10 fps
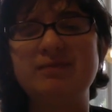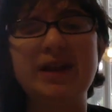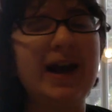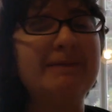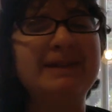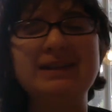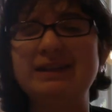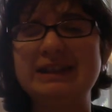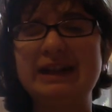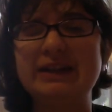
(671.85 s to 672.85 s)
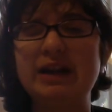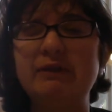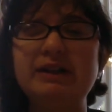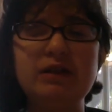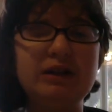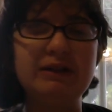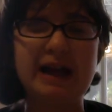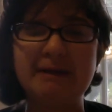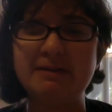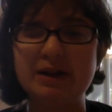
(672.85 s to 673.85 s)
Absolutely nothing. And we don't know what
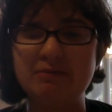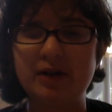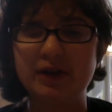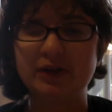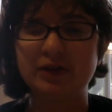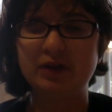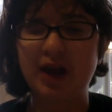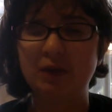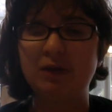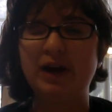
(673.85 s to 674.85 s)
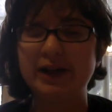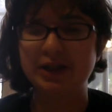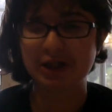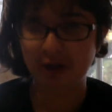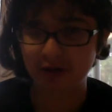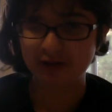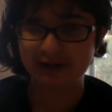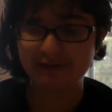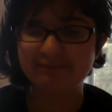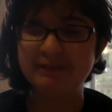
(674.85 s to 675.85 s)
happened to the mother, so that's why she called
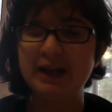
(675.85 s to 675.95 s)
him.